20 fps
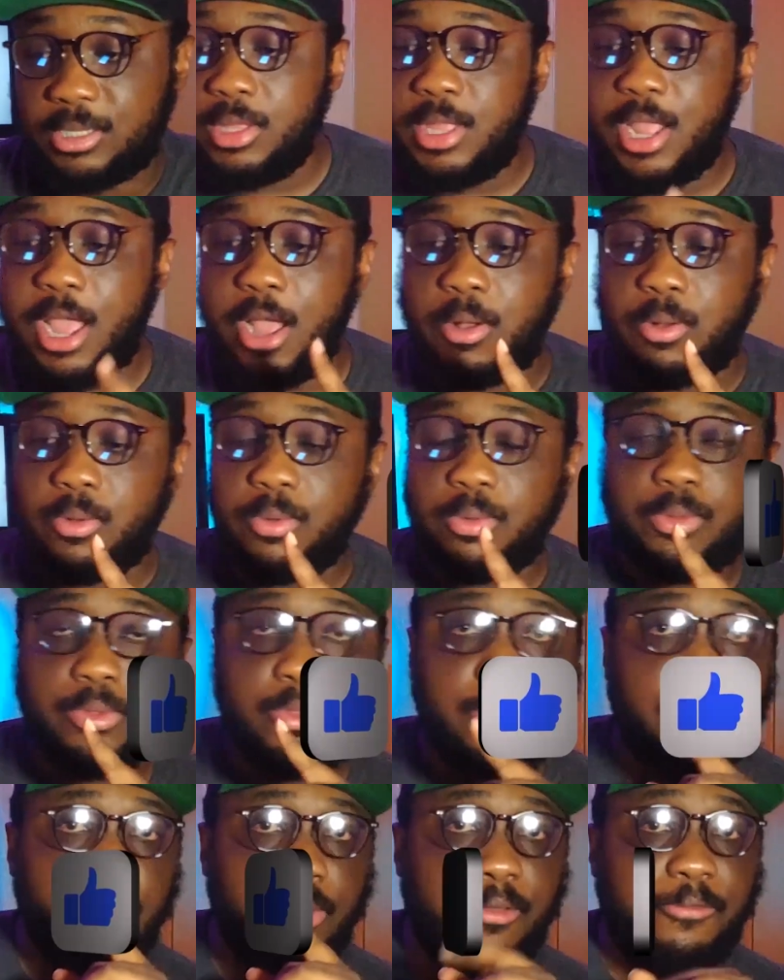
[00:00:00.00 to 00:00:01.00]
Now,
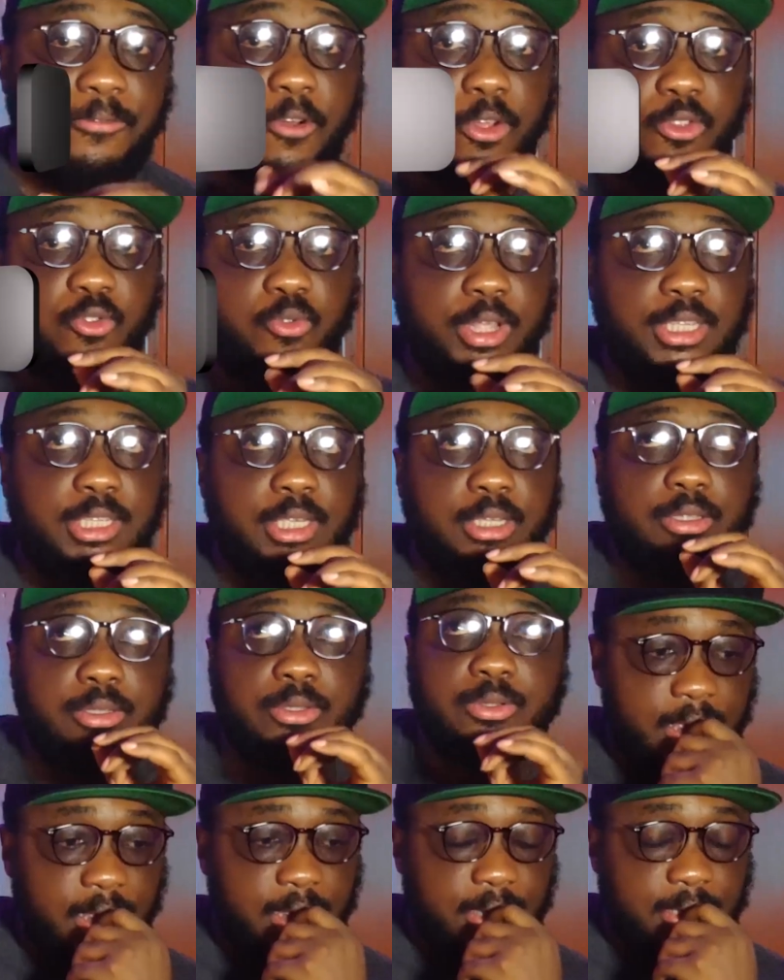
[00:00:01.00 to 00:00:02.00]
the fourth reason
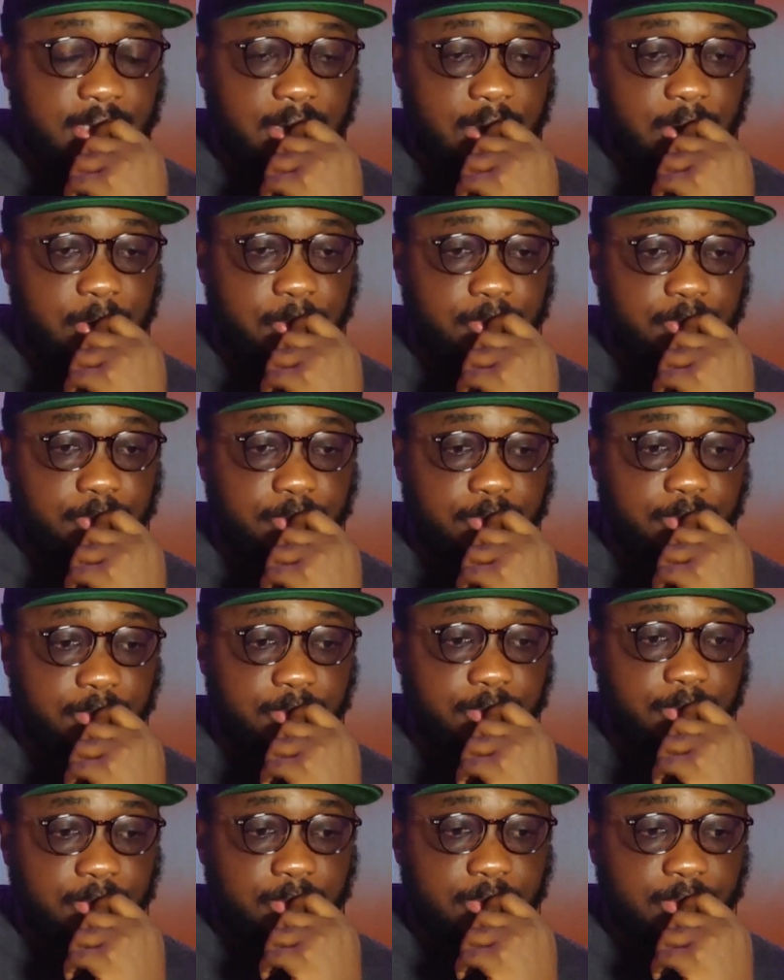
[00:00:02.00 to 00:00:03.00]
is
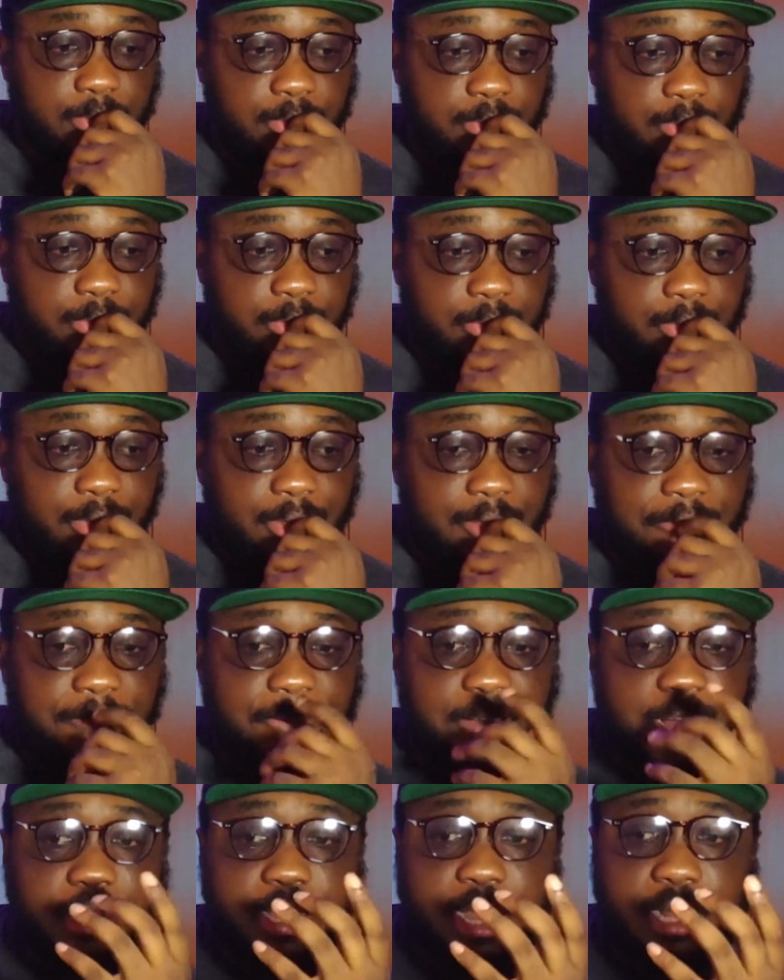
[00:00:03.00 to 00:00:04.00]
the
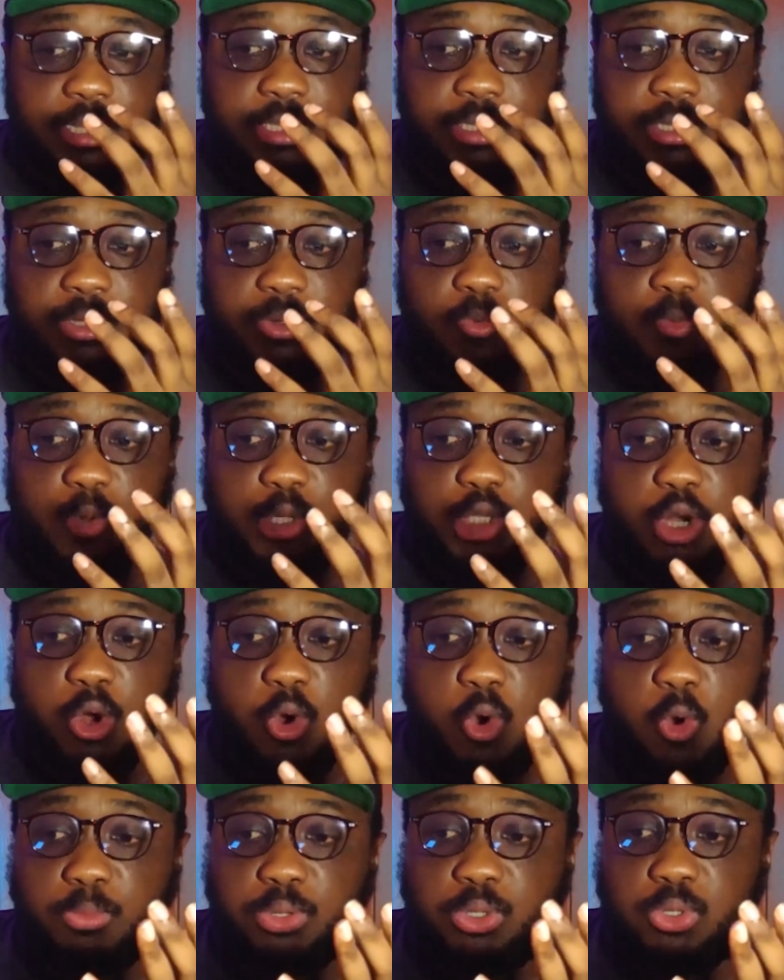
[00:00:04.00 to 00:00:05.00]
fact that with your
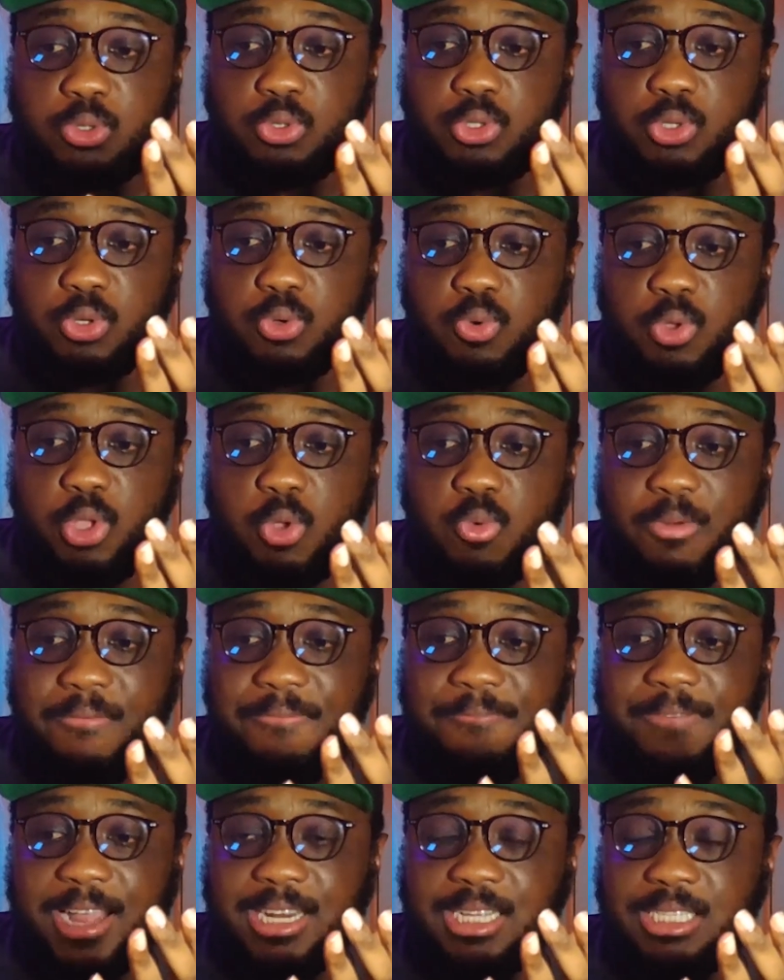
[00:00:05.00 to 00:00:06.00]
home studio, you won't
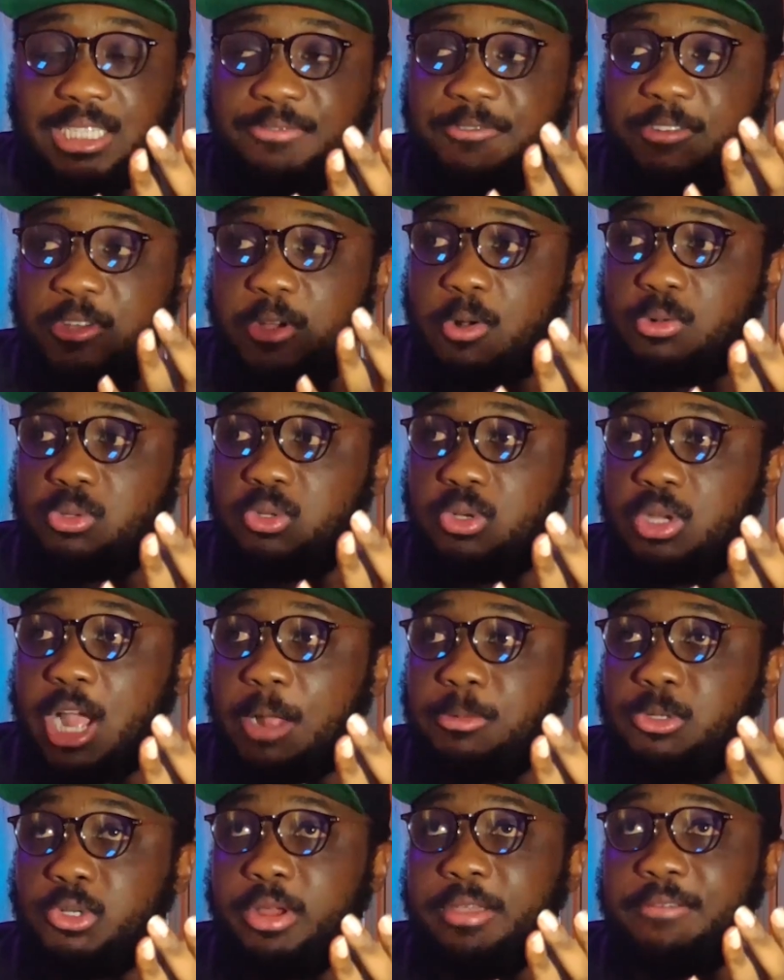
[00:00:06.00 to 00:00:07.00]
find it difficult to
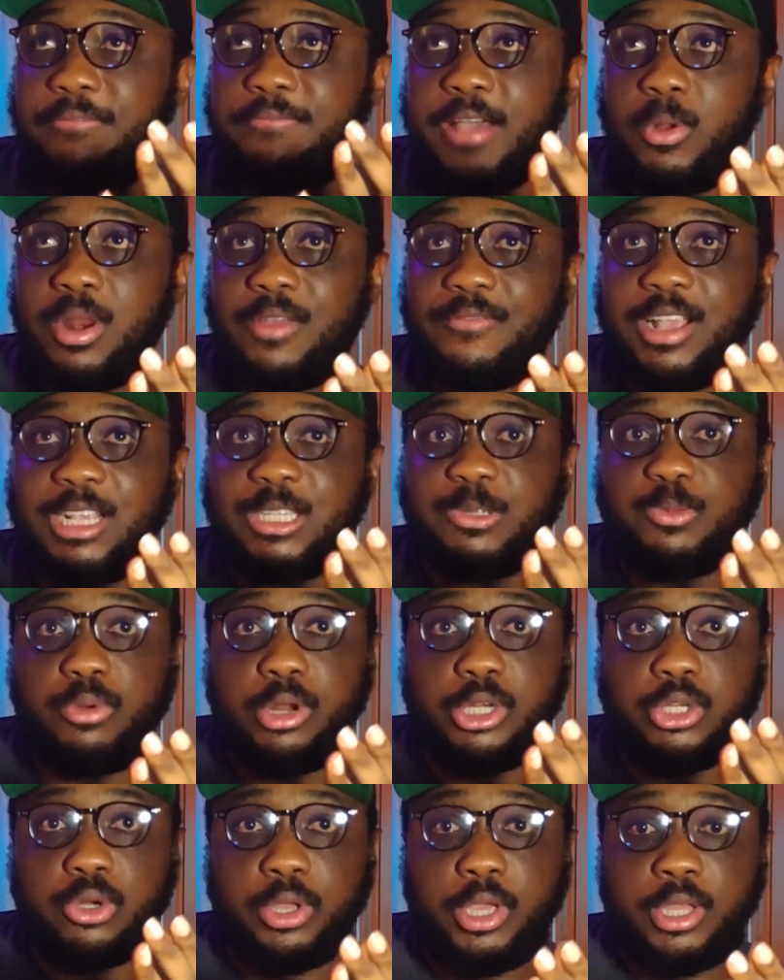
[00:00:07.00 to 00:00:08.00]
capture a vibe whenever
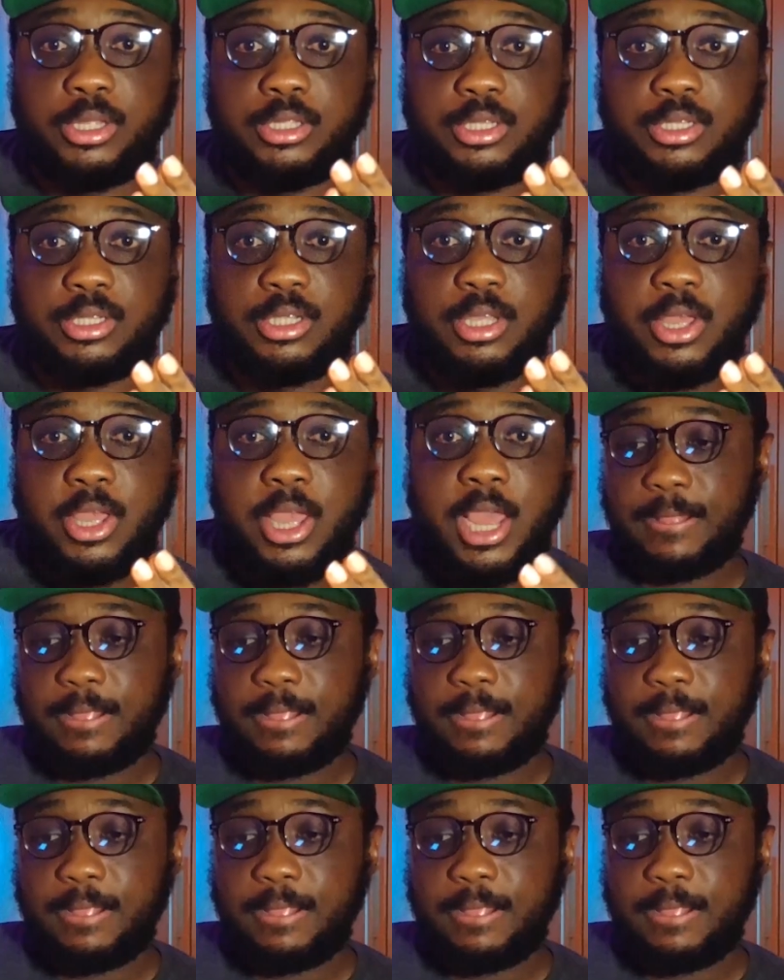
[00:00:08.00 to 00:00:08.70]
inspiration hits.